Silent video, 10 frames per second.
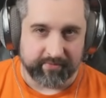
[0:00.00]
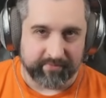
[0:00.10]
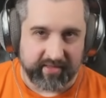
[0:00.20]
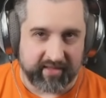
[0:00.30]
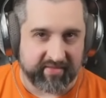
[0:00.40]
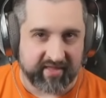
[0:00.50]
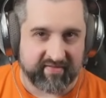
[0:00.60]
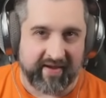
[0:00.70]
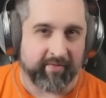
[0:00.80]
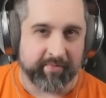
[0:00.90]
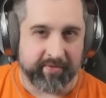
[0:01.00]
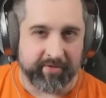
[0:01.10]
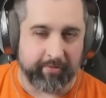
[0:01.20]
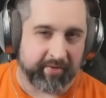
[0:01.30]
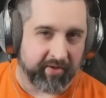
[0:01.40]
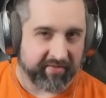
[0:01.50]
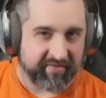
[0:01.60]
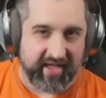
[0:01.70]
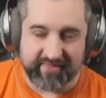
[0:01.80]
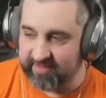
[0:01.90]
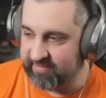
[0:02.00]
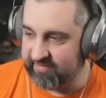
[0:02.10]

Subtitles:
That's terrible. Nobody wants that. That's